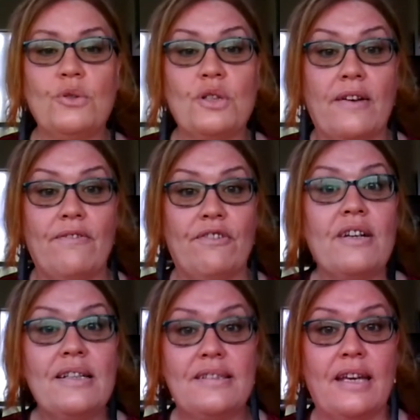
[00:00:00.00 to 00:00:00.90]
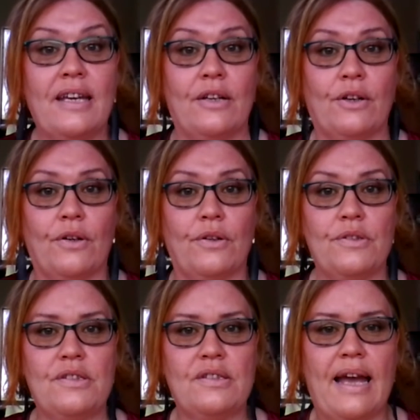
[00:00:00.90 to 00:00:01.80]
children are very scared of
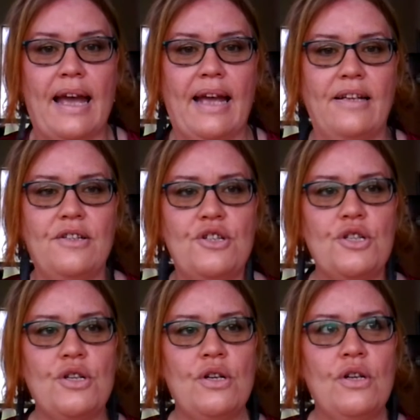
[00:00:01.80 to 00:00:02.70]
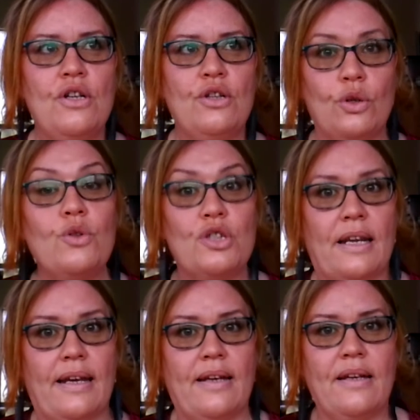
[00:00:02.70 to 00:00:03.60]
ghosts, and
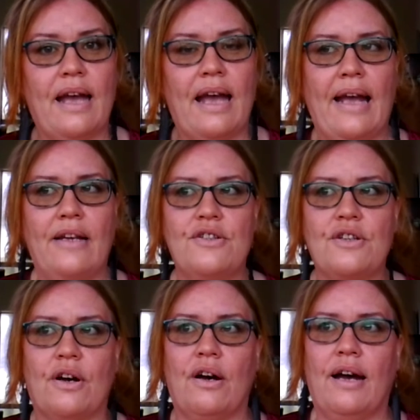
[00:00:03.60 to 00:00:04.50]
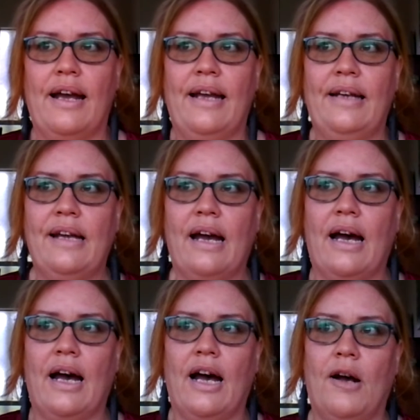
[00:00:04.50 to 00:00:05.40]
usually, and
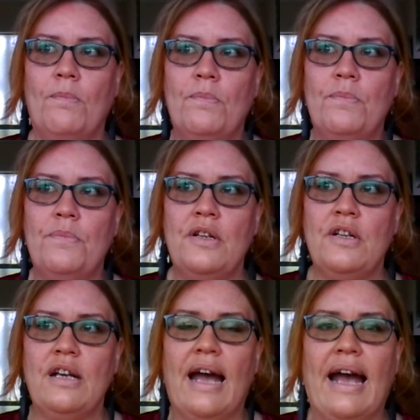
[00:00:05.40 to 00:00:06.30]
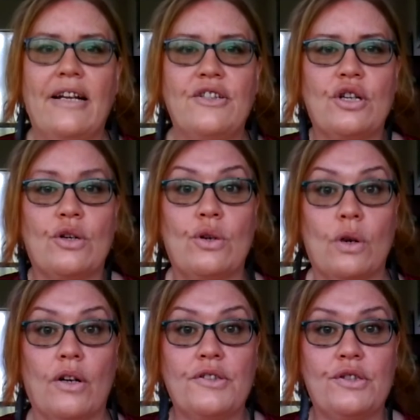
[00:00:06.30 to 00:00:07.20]
I had to
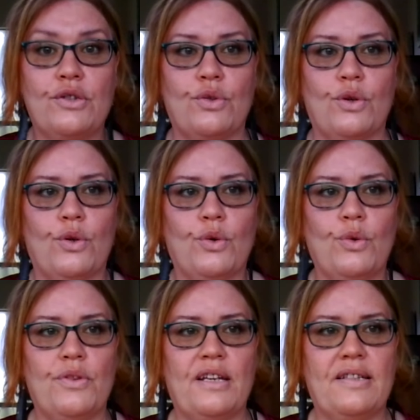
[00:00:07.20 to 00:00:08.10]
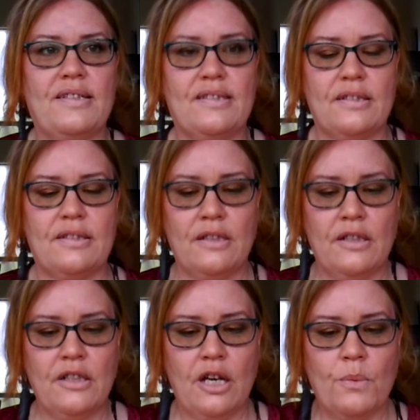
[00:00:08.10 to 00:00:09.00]
cross through this.
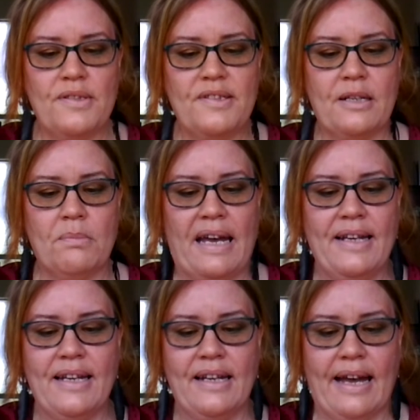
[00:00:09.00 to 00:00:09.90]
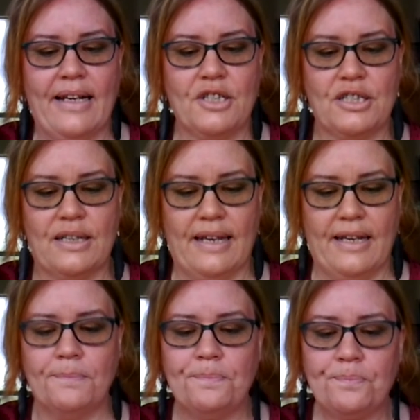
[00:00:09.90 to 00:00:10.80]
It was in making
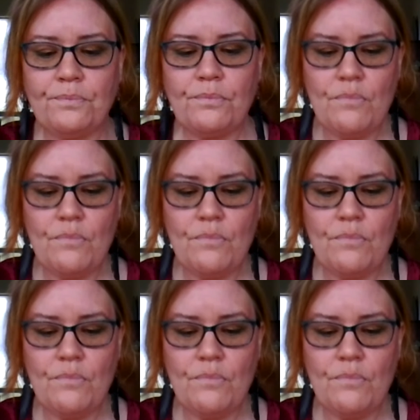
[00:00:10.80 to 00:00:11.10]
actually